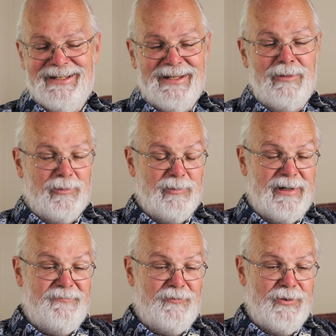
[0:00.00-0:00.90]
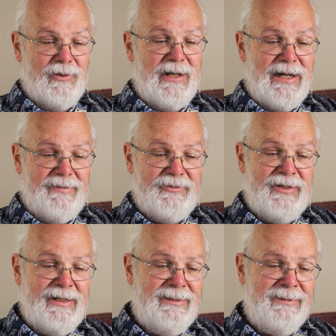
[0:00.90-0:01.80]
They were running for their
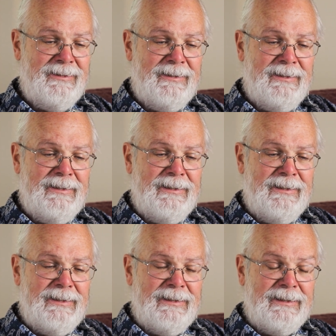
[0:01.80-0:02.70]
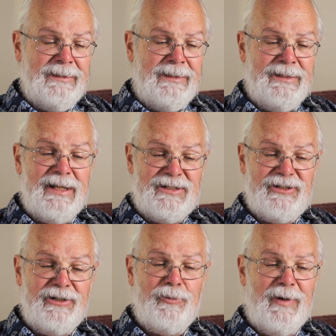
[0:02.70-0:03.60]
lives in that
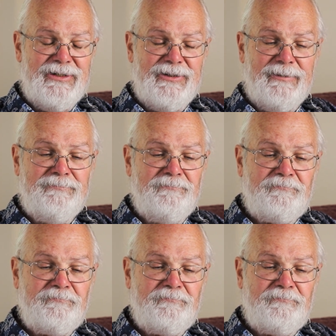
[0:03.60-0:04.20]
situation.